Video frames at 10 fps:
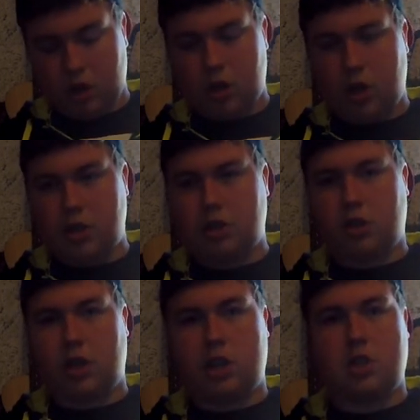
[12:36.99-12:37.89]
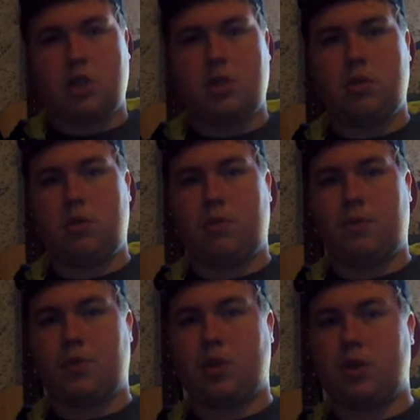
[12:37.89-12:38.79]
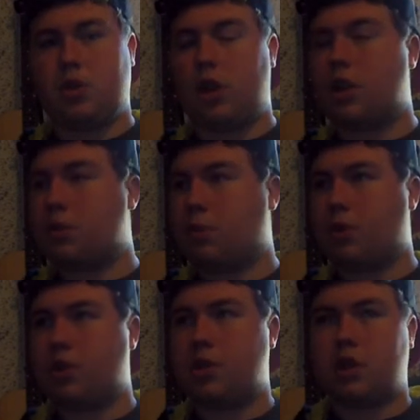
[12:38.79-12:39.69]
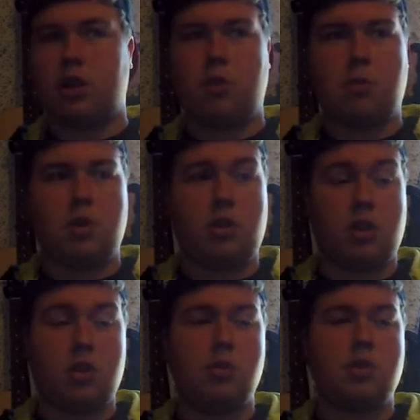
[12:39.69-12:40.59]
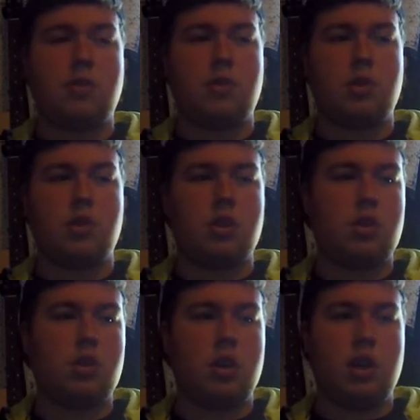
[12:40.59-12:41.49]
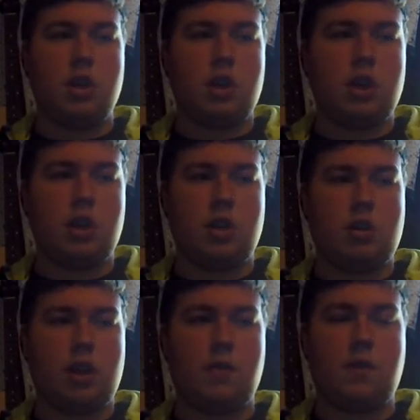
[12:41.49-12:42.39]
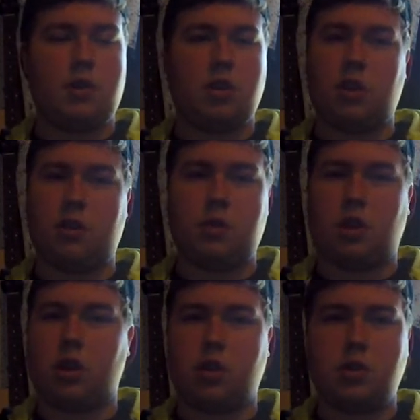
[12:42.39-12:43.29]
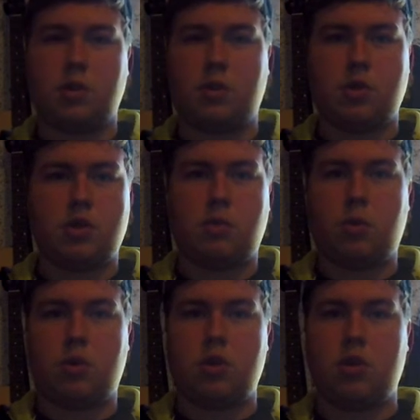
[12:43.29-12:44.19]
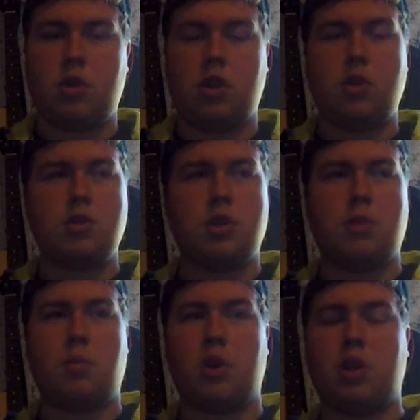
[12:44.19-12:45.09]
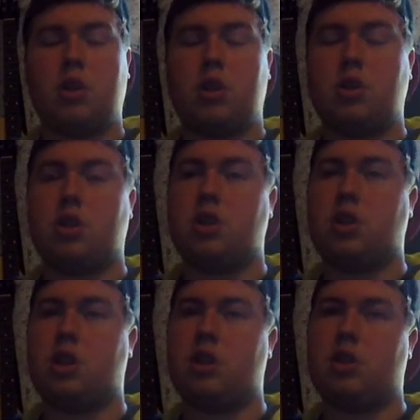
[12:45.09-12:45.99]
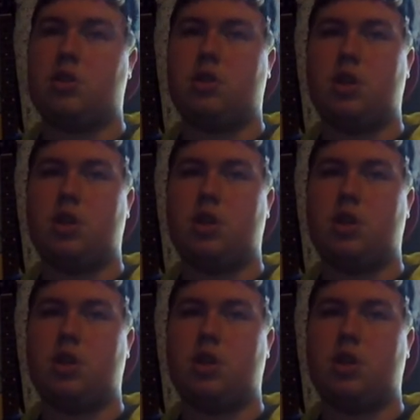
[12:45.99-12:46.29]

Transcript: as the last 2 tracks bonus on here, but in the acoustic version. And I fell in love with the acoustic version of War. The acoustic of Breaking the Chain